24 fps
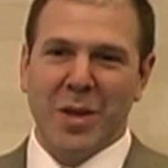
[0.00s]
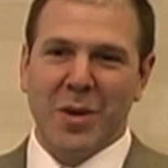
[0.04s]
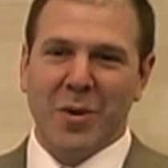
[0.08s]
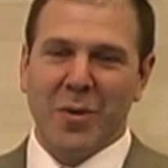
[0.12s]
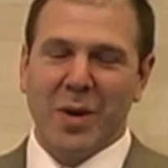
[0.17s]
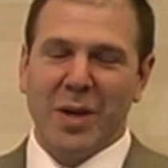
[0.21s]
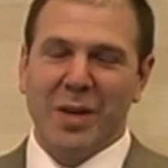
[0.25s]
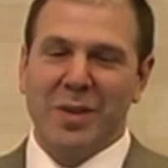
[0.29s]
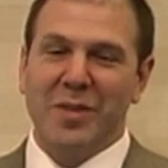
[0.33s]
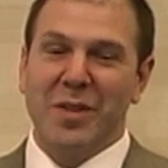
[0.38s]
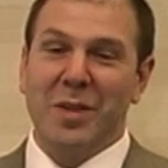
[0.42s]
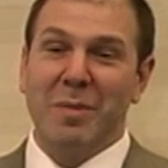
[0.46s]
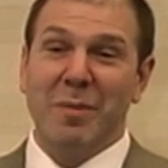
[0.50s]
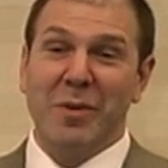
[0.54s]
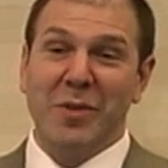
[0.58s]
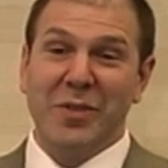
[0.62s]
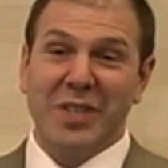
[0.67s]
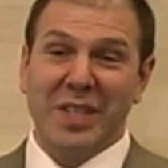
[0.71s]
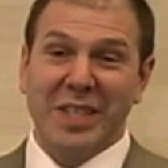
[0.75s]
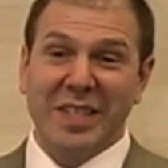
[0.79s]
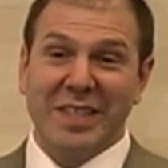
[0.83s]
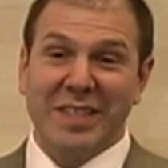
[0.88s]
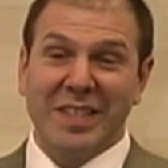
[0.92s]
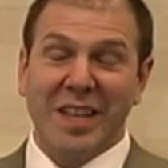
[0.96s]
Well, the most
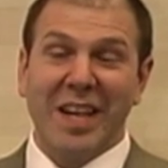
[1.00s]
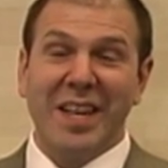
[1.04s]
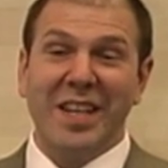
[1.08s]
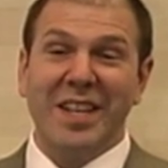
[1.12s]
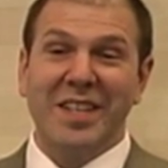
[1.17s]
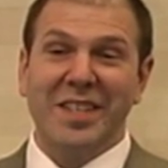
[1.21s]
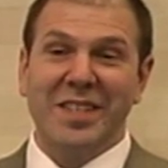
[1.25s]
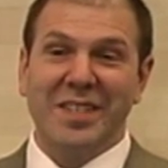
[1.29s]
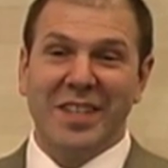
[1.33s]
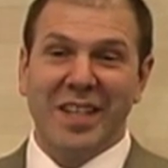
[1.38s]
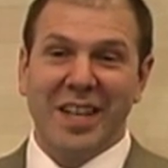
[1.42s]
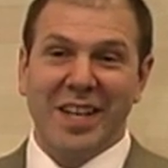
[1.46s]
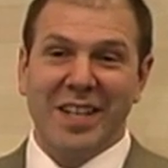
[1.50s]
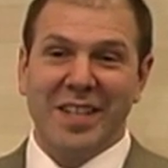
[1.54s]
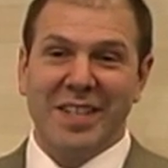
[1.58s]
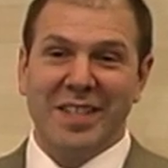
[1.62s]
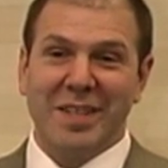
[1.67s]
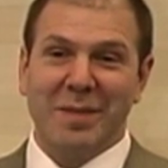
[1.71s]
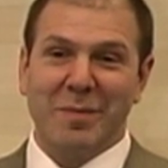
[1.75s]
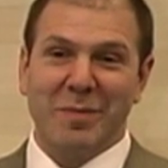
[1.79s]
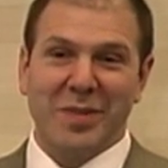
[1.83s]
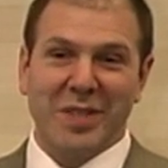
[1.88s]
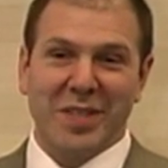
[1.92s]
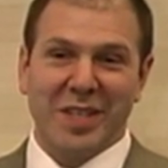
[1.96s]
exciting studies
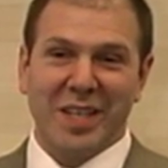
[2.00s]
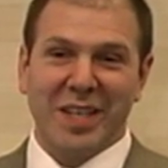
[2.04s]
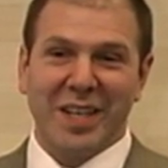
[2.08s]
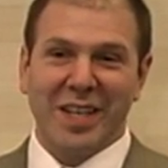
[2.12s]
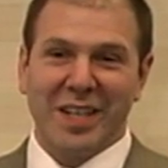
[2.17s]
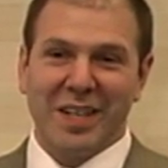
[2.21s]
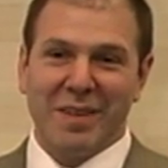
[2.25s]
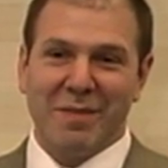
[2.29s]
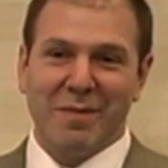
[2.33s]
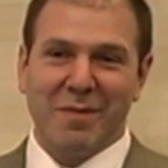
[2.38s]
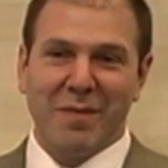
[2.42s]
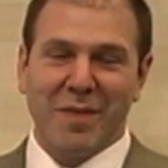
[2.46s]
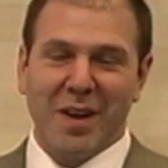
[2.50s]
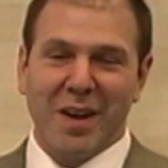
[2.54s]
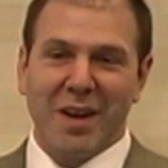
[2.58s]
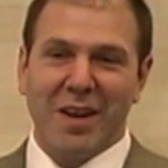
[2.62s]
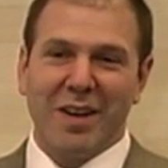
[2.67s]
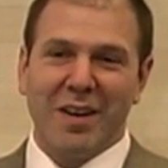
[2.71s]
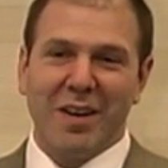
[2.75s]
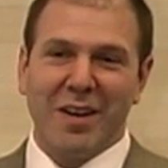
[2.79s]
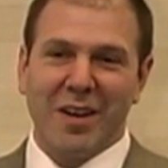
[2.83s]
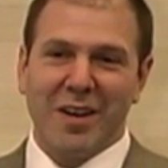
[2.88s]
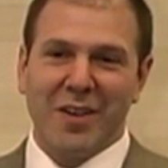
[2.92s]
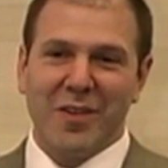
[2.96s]
I'm seeing at
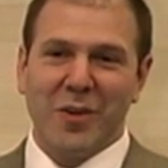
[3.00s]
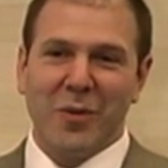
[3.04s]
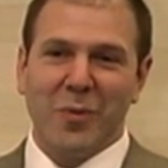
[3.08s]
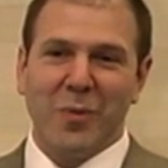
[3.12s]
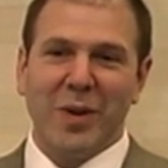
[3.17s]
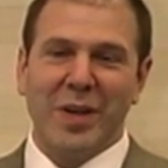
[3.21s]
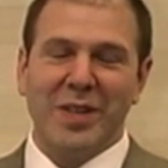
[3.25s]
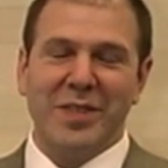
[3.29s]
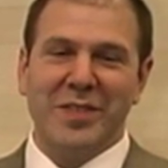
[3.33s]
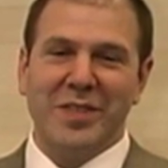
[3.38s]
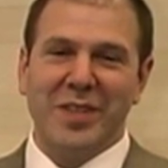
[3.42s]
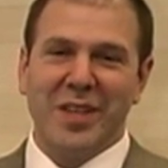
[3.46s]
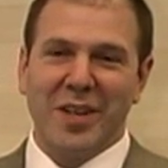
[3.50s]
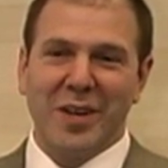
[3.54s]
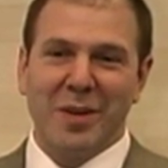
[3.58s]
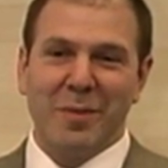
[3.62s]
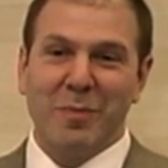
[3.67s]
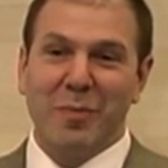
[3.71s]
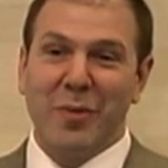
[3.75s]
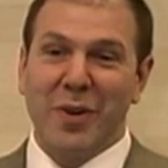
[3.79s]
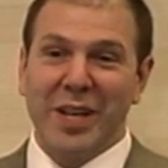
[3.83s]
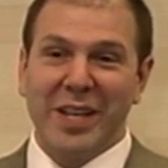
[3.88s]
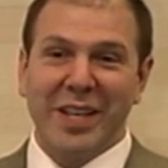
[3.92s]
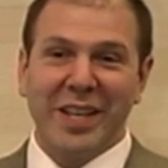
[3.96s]
IMFAR are the ones that are
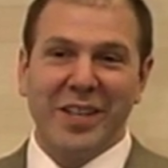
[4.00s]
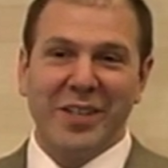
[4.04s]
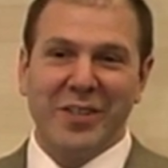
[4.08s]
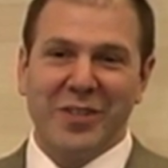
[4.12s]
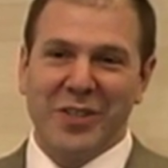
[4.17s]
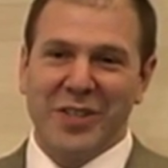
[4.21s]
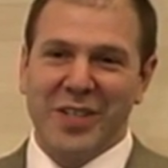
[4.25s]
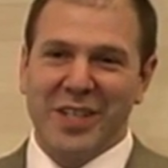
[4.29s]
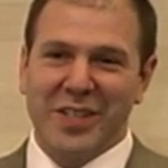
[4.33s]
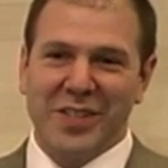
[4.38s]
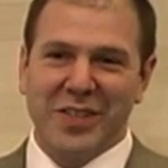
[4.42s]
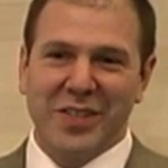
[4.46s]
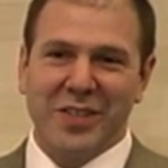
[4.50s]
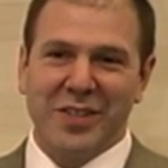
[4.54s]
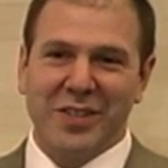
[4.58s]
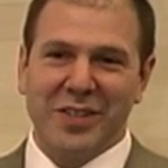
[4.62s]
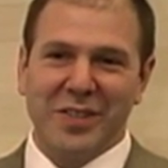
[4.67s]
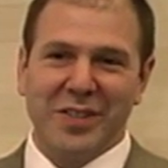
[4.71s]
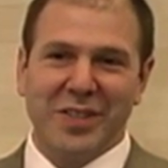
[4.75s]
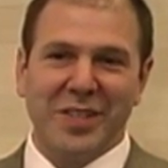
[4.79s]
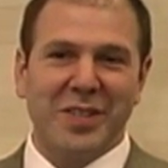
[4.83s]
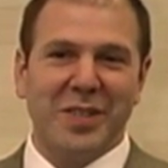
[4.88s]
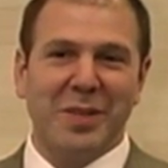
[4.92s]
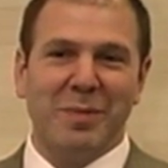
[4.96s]
breaking traditional
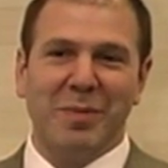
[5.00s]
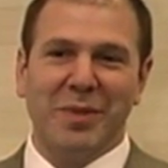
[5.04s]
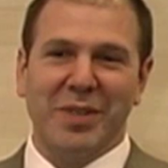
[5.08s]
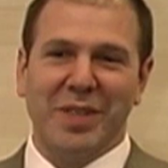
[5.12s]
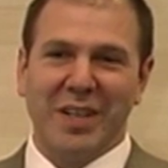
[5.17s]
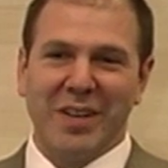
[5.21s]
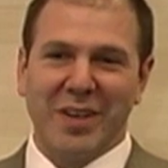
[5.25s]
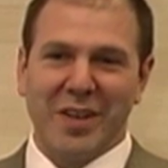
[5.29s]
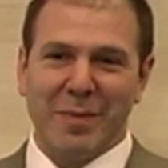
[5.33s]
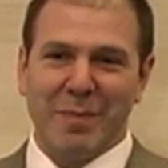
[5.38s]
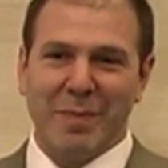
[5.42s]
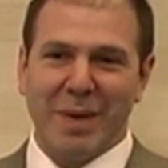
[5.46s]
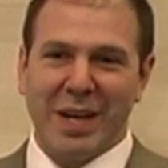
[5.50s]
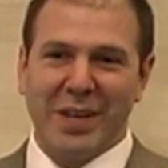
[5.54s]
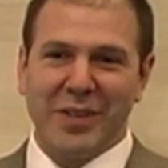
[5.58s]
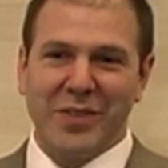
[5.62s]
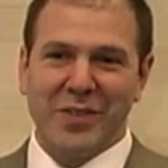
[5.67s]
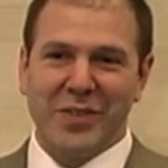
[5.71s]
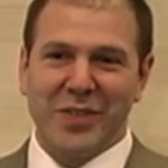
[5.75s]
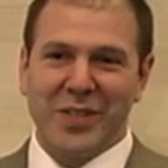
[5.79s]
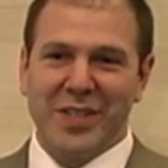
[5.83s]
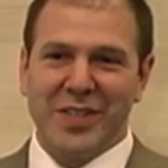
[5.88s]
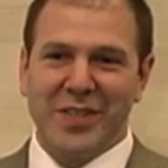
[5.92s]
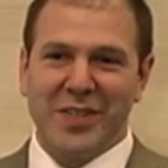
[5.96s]
disciplinary
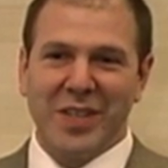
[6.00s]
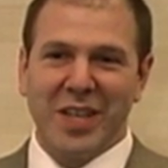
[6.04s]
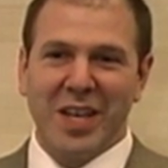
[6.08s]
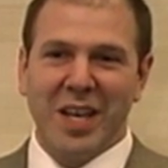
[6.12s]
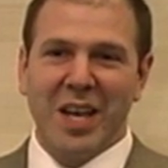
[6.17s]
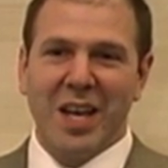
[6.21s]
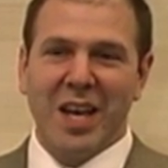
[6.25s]
boundaries